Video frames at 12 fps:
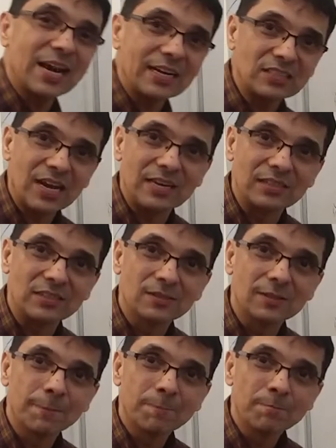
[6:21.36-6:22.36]
is that a challenge
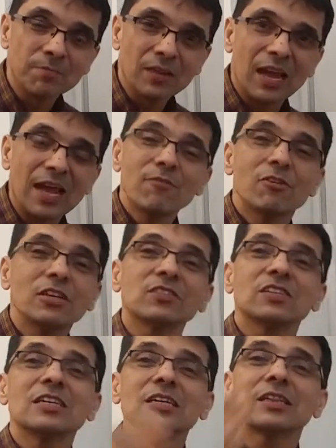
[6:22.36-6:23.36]
every
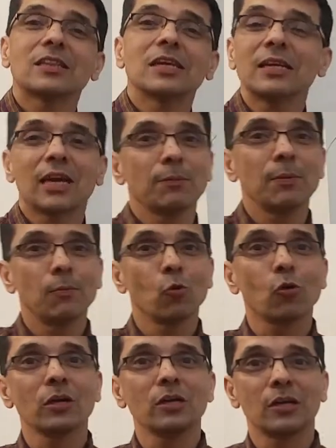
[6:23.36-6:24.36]
single thing can be
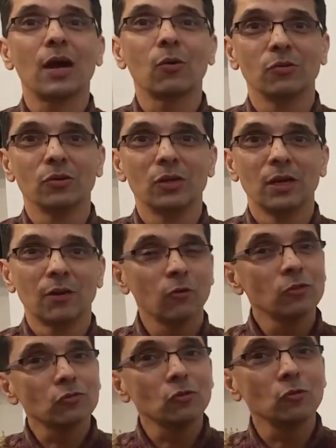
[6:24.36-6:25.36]
broken down
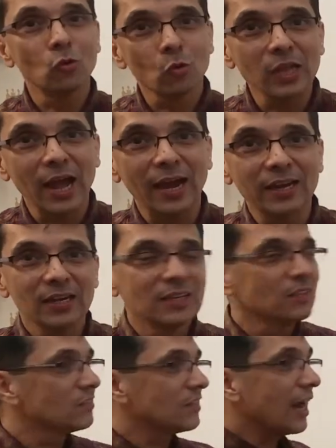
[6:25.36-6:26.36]
once you know that
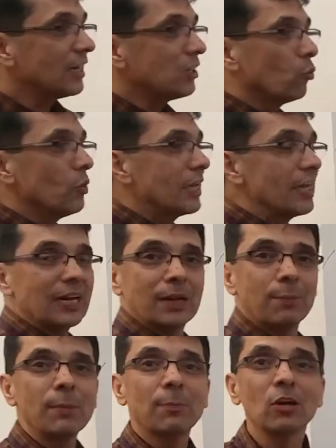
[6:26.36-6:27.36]
start tweaking
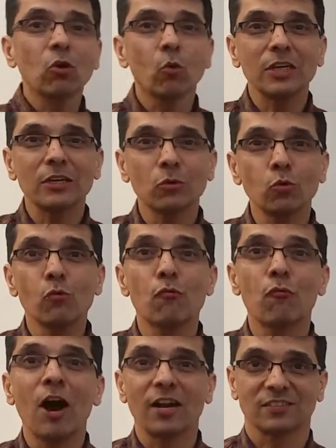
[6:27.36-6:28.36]
it people quit too
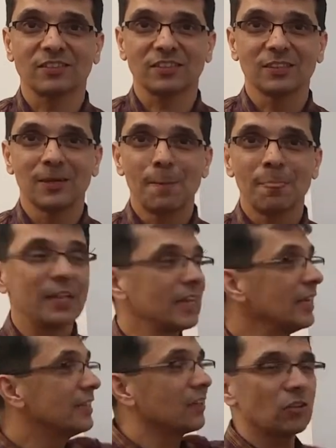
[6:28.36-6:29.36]
fast they
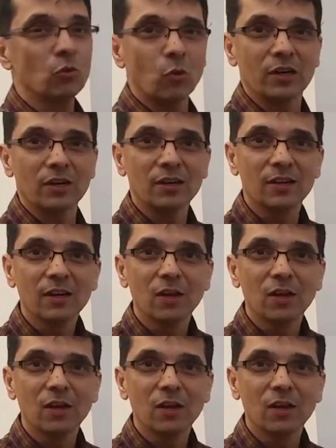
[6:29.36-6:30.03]
think it doesn't work